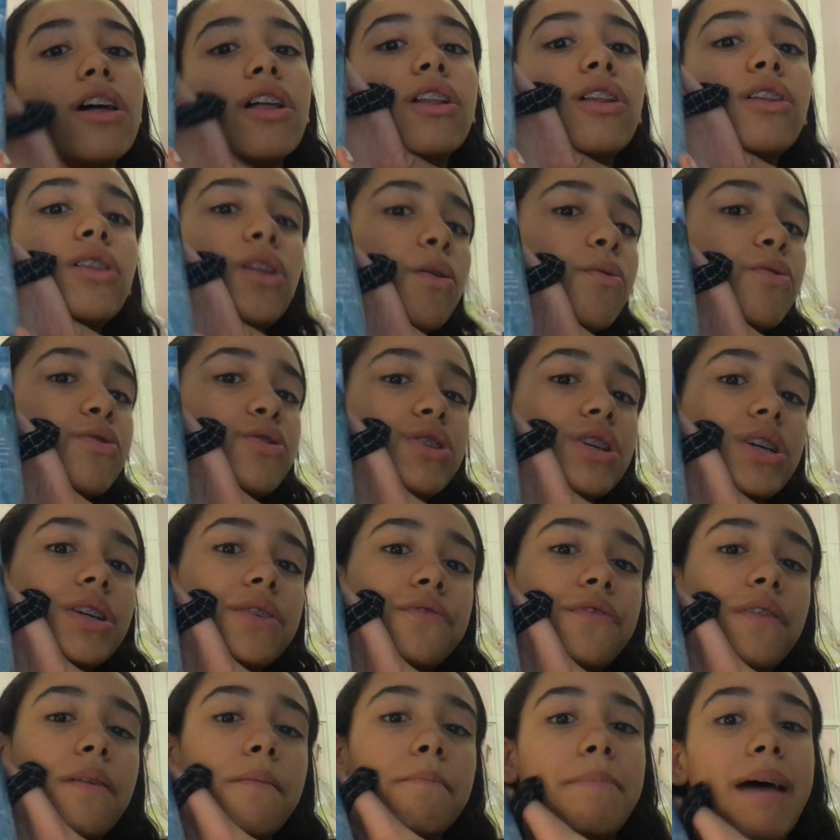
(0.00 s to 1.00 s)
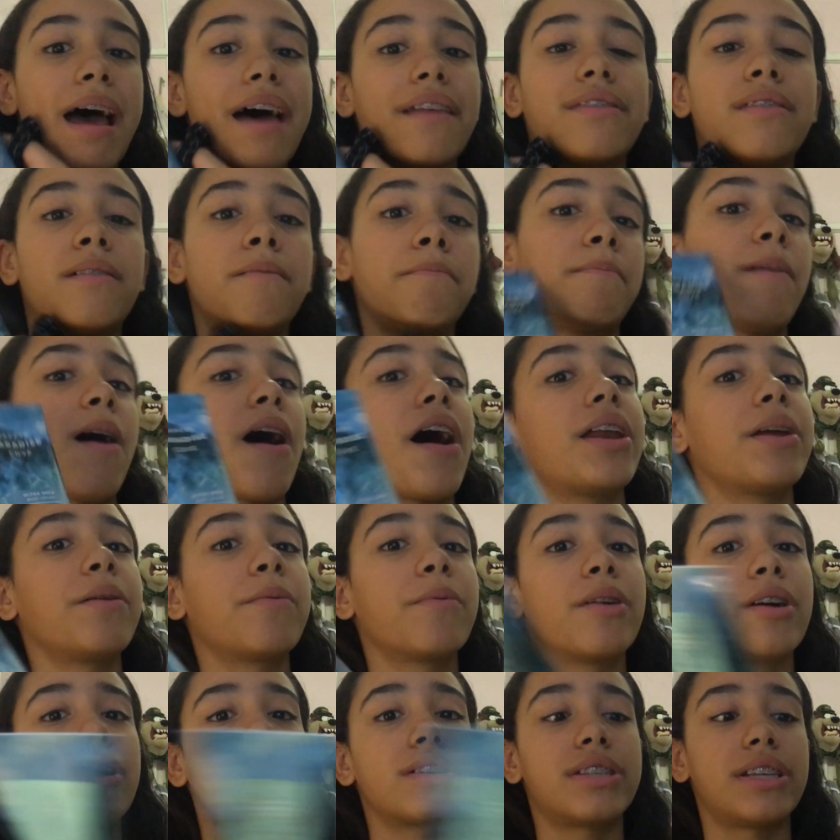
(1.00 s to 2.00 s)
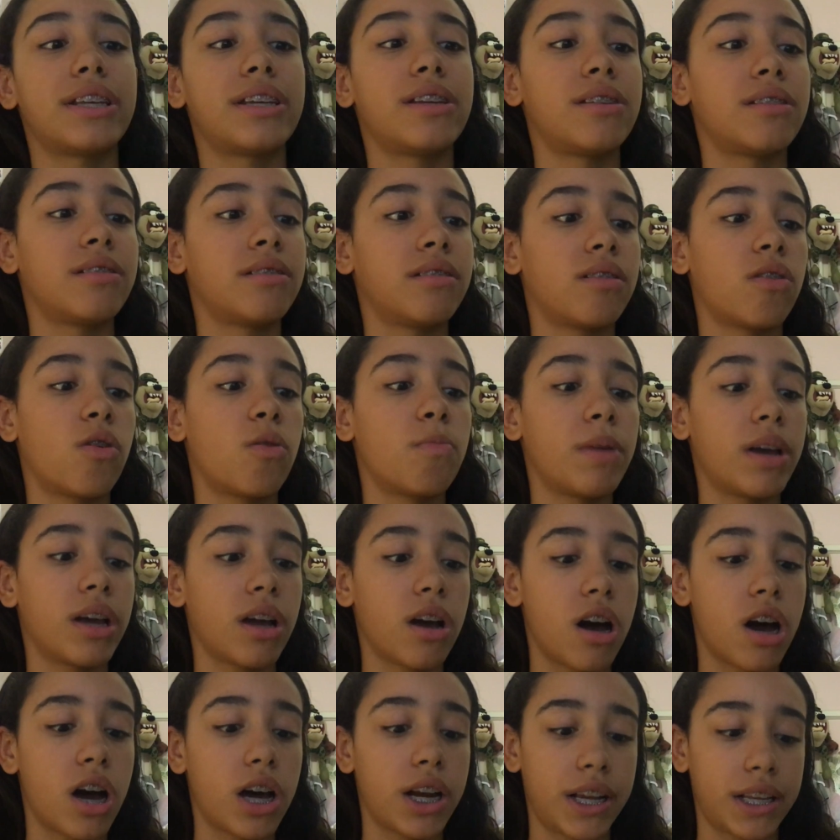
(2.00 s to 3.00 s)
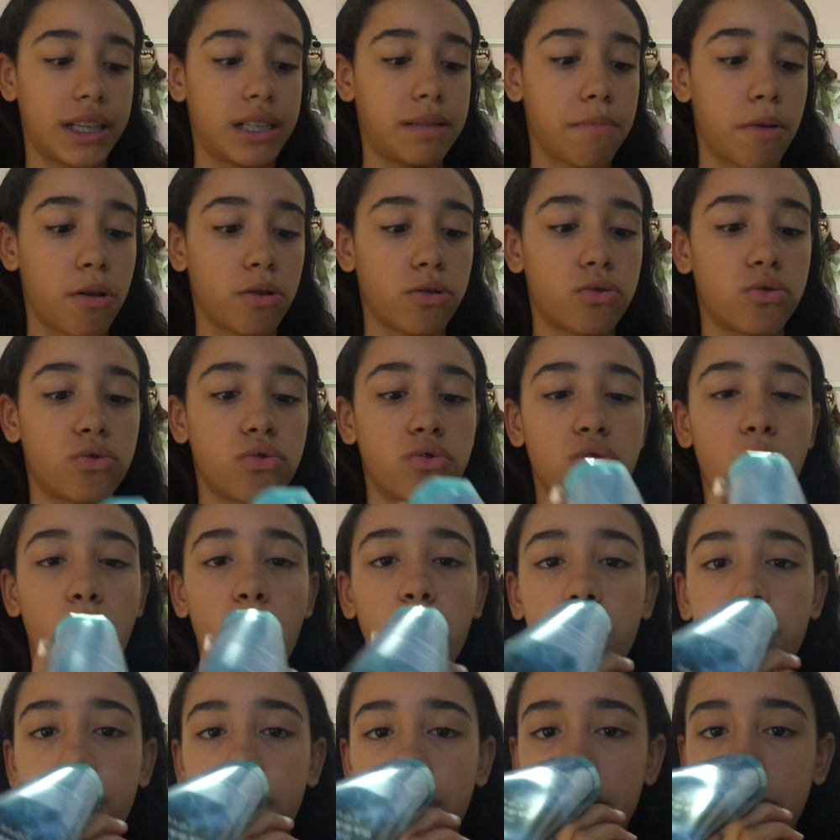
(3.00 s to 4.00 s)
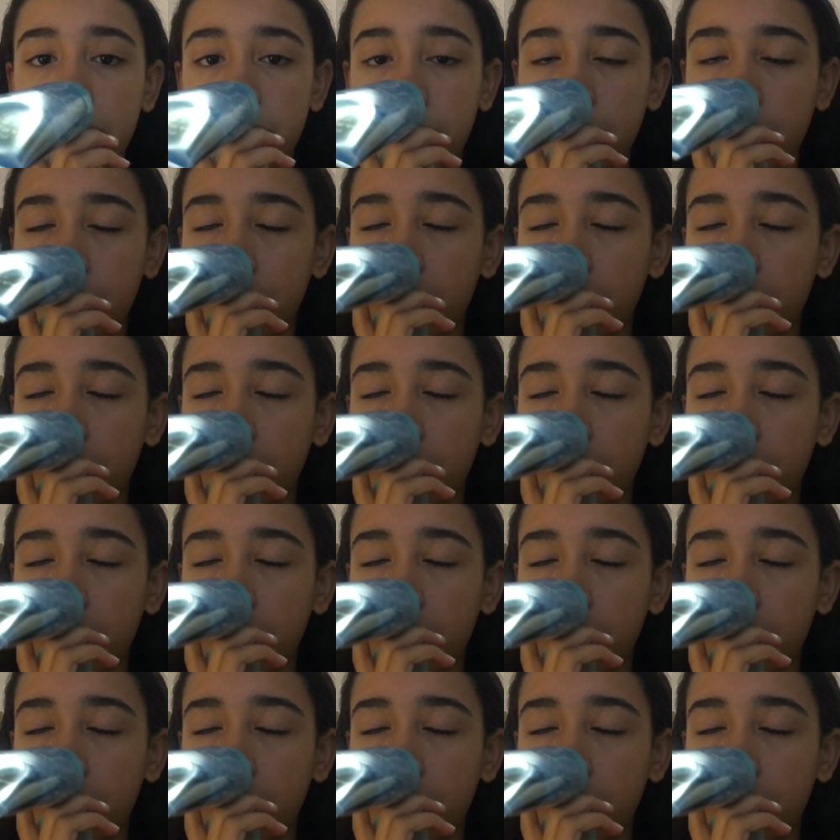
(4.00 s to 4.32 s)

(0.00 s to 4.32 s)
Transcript: lotion from Bath & Body Works, and oh my god, it smells so good.